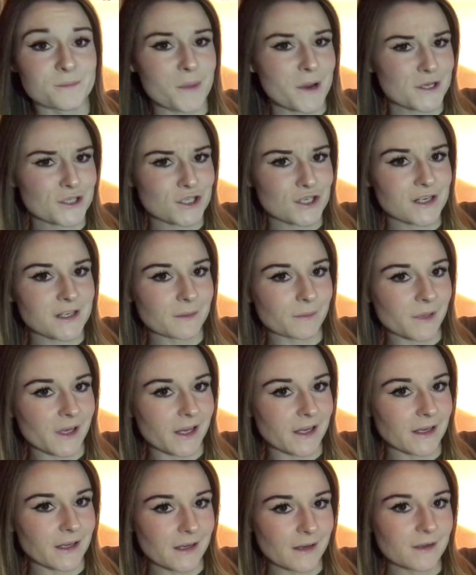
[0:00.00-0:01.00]
especially
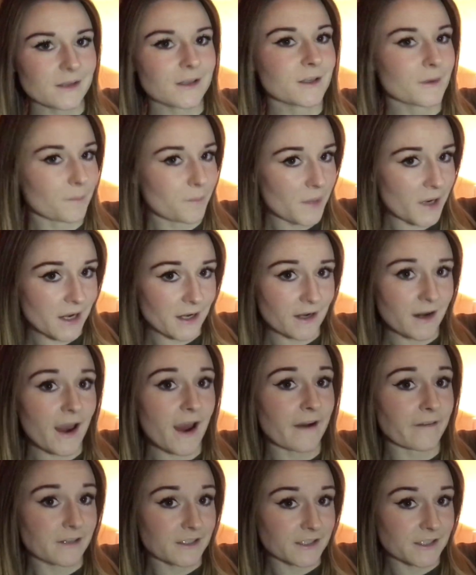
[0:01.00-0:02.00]
me being a
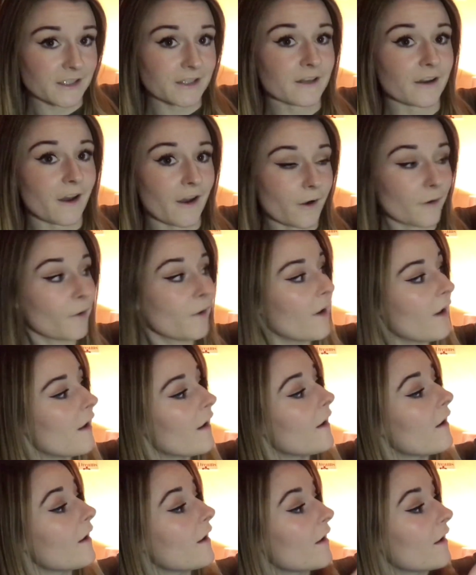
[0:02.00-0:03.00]
heretic girl,
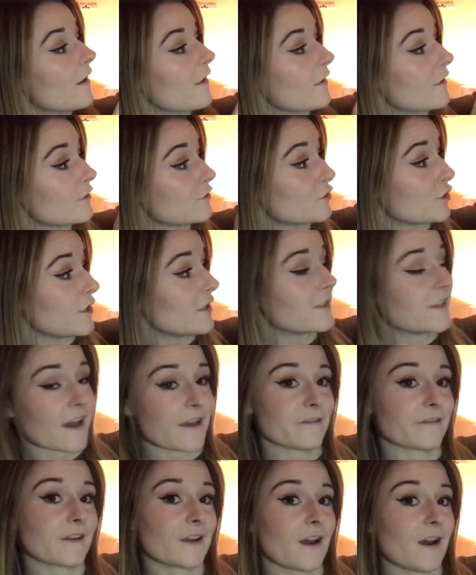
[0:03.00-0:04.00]
to the
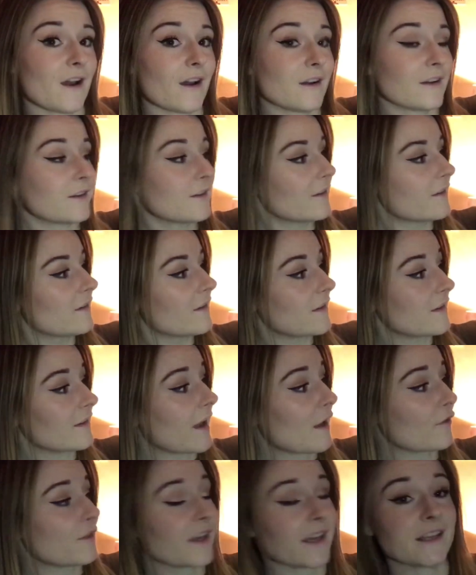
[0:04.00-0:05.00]
Death Guard.
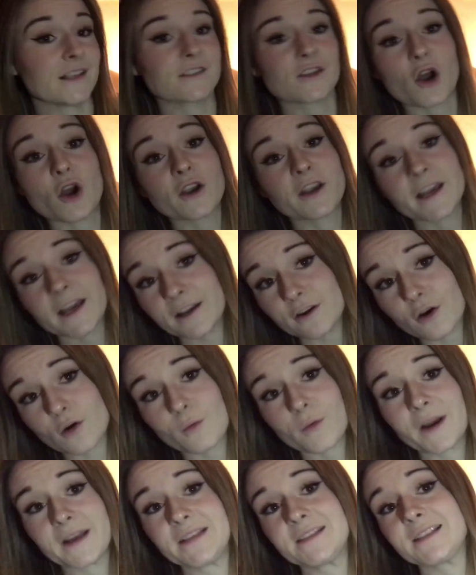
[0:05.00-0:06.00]
Now these, I
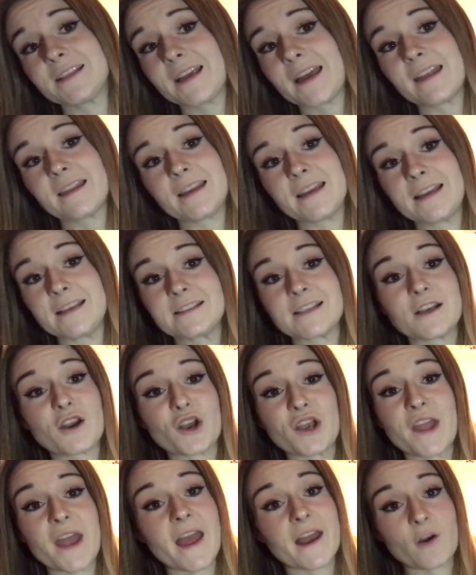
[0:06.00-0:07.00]
cannot wait to get these and
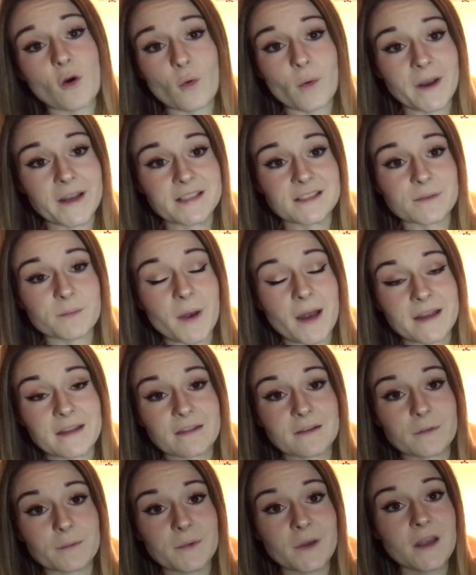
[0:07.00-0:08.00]
I cannot wait to
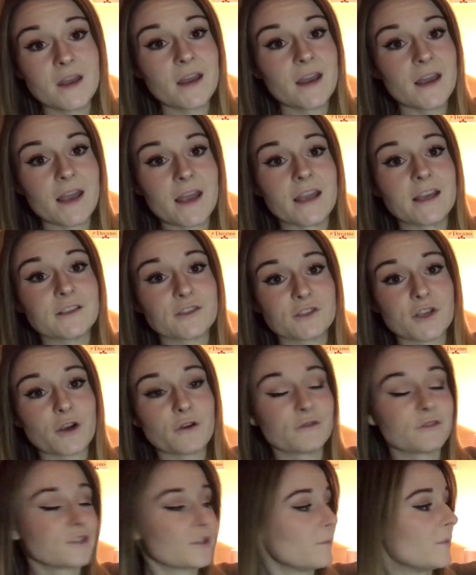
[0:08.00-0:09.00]
paint them. It is
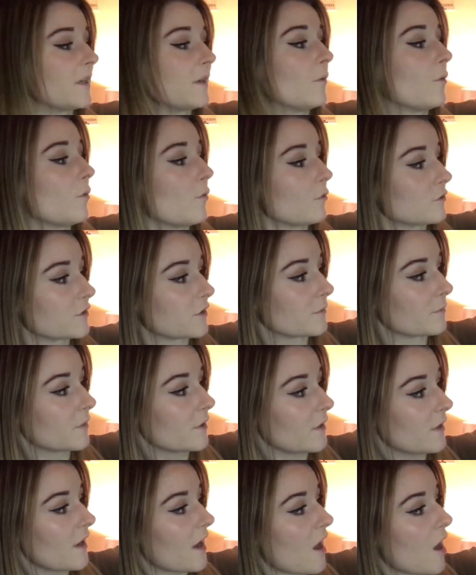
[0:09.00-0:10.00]
going to be
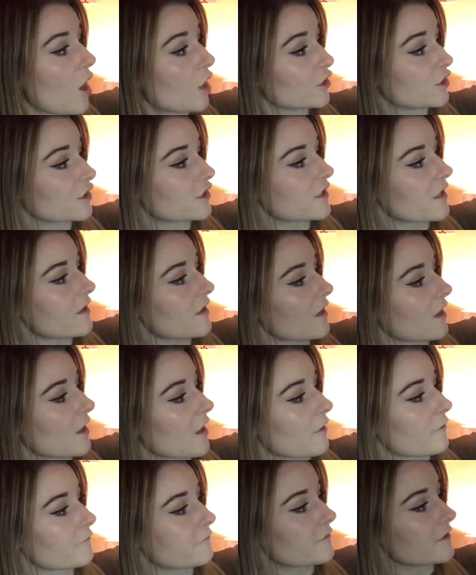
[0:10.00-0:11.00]
awesome. I just
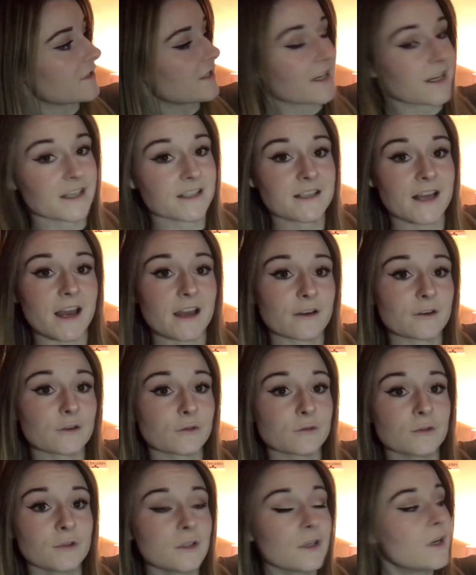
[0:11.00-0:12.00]
love the
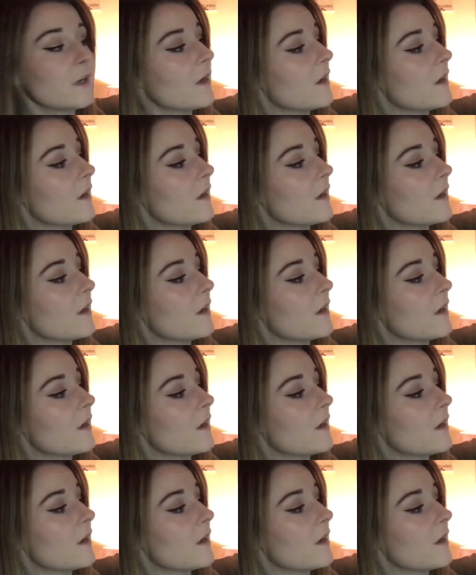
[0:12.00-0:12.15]
detail.